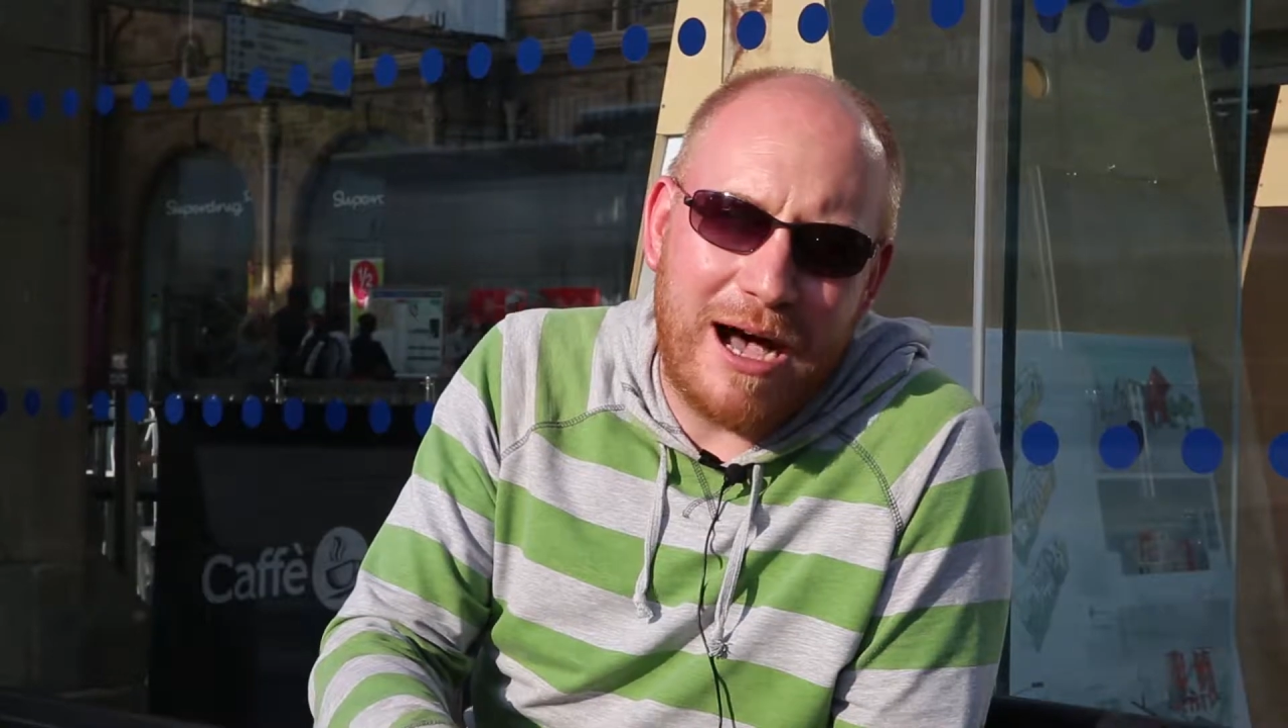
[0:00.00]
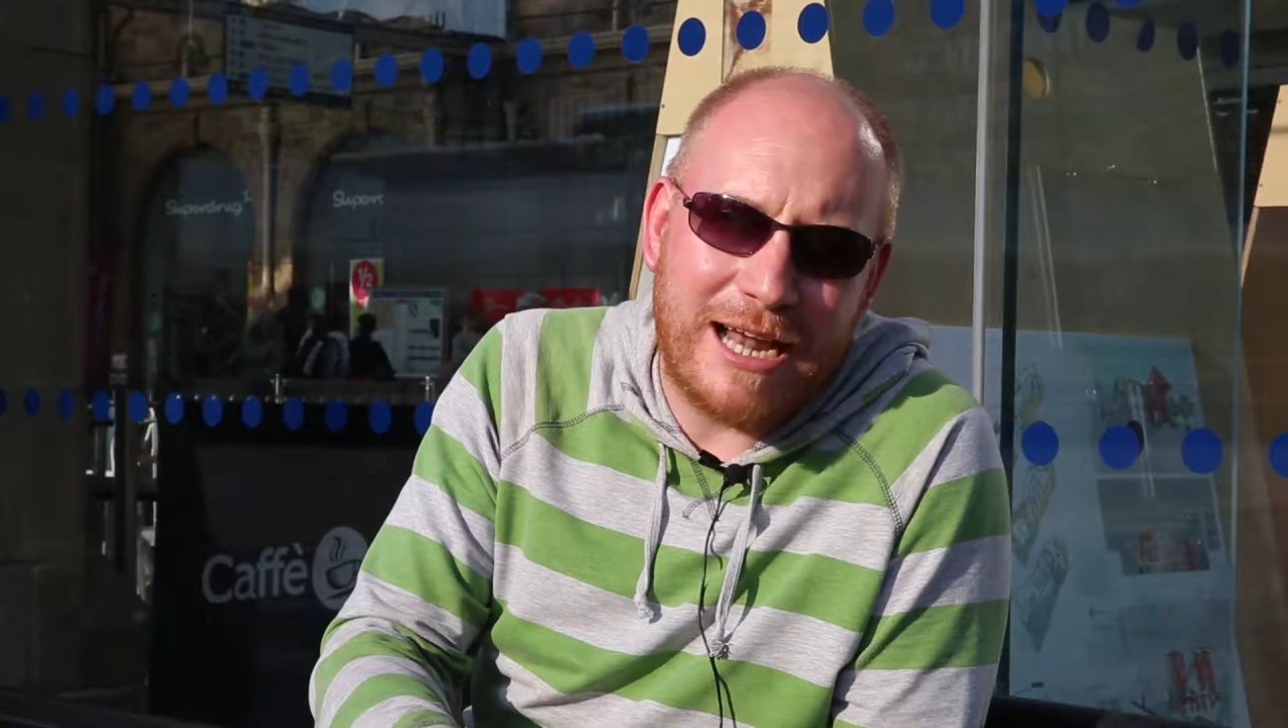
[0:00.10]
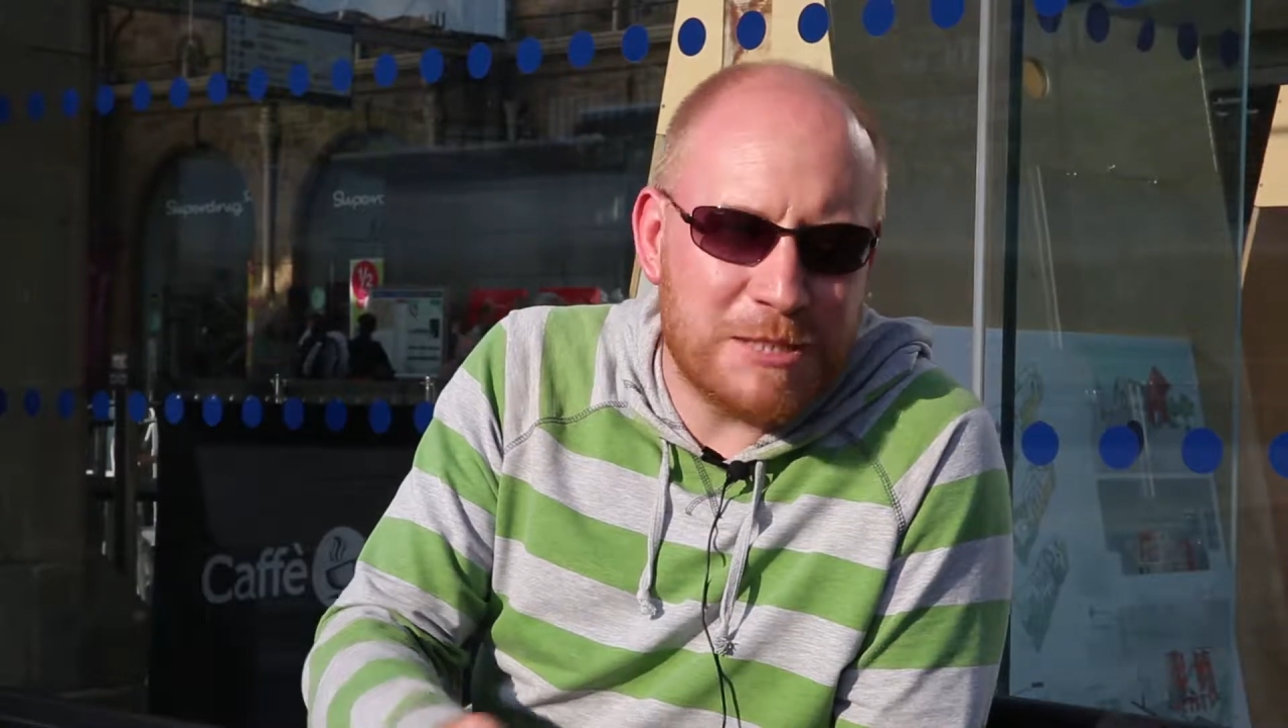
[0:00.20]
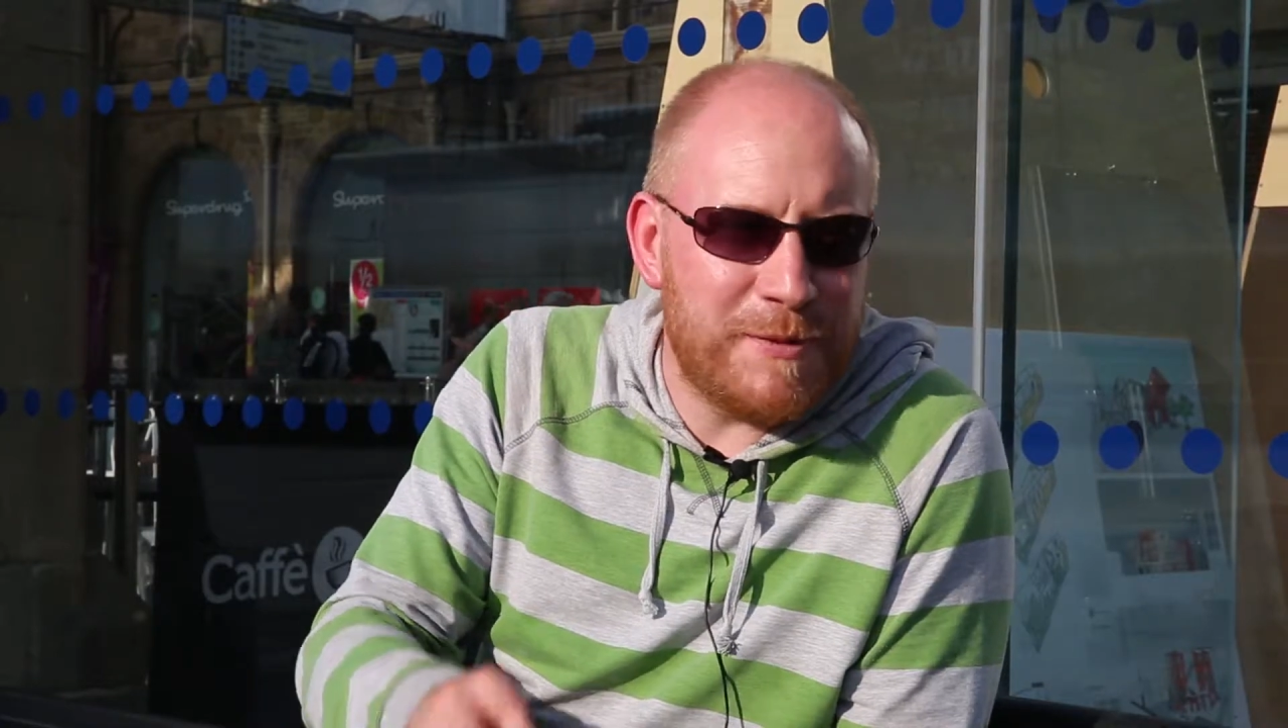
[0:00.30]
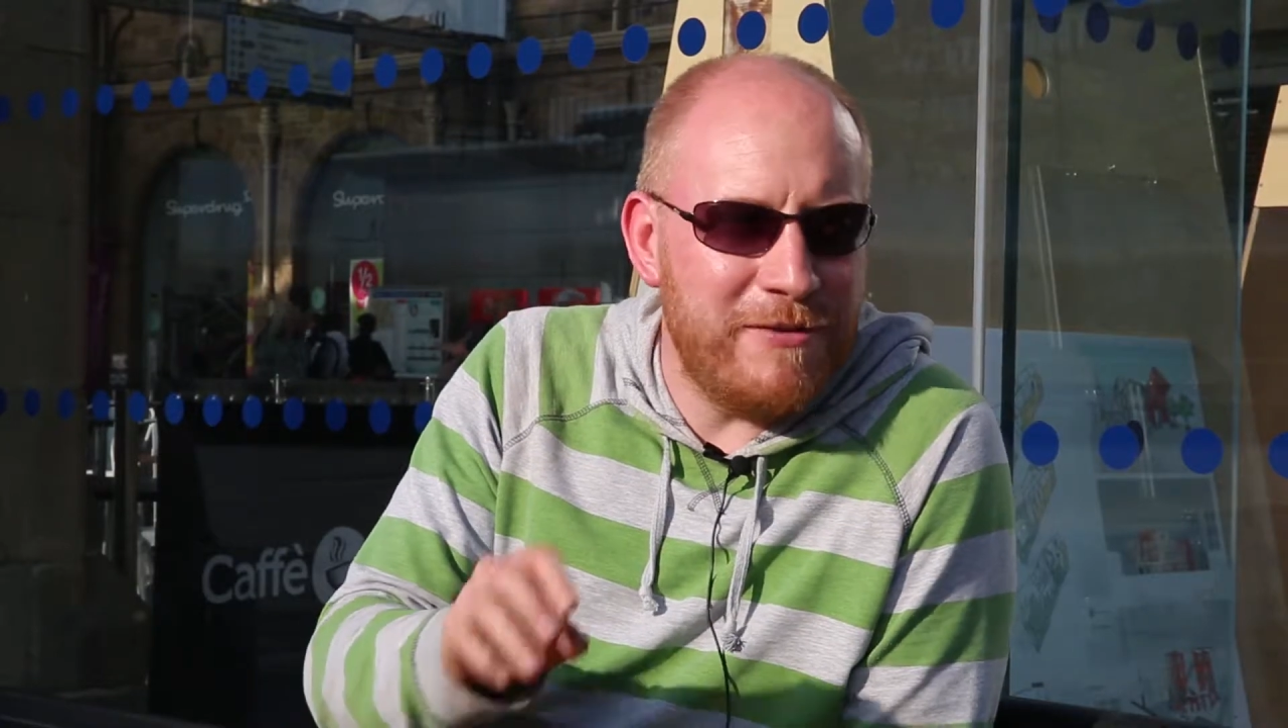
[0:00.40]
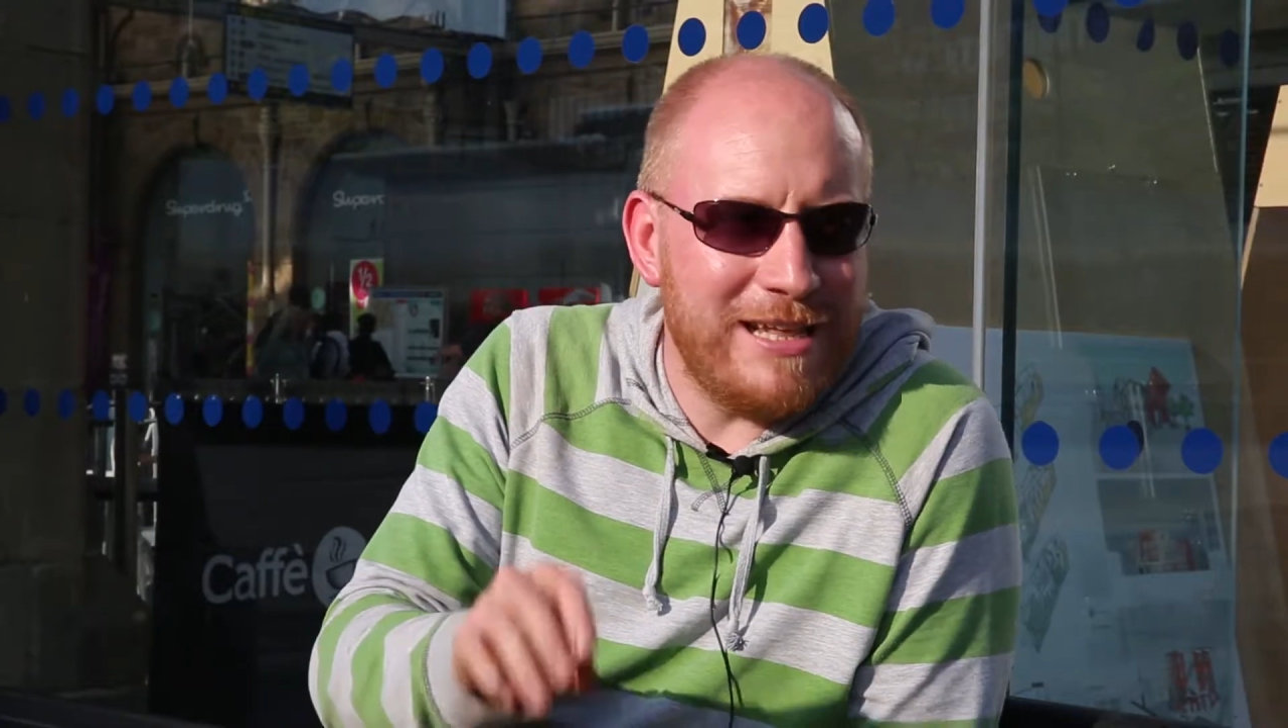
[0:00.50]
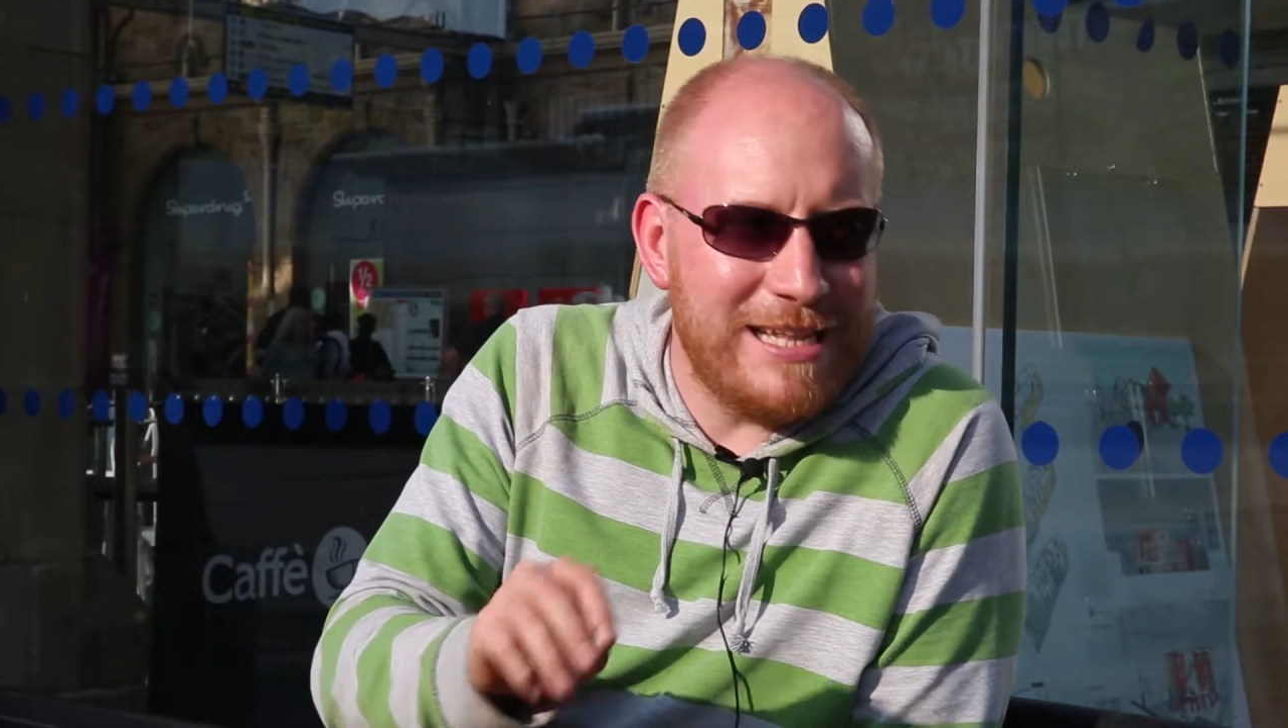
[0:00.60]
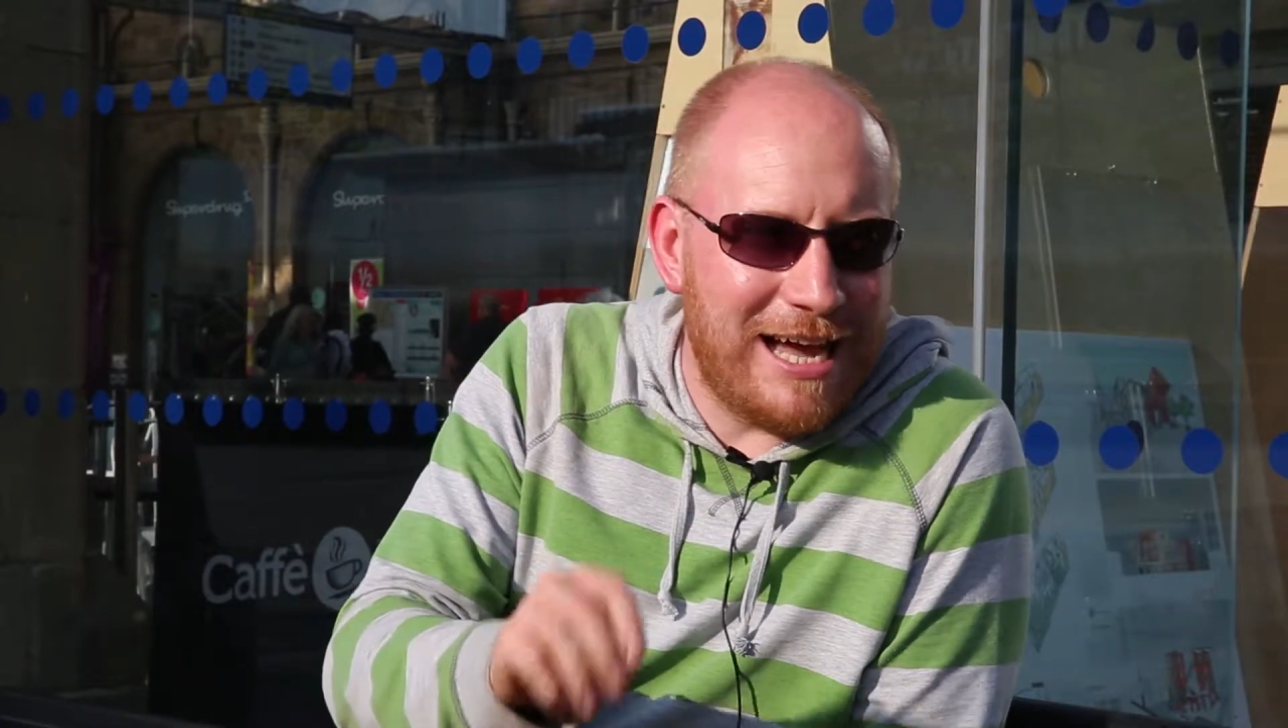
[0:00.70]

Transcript: And it's been really